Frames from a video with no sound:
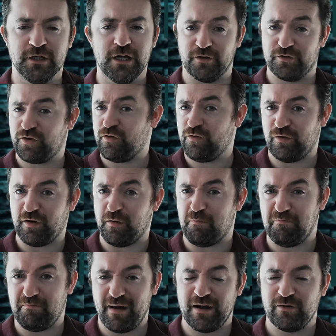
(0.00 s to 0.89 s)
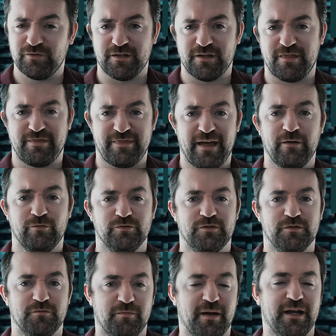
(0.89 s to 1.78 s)
total about
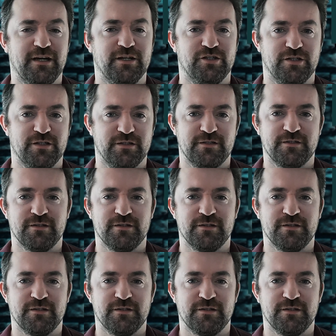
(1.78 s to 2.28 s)
1,000 pages,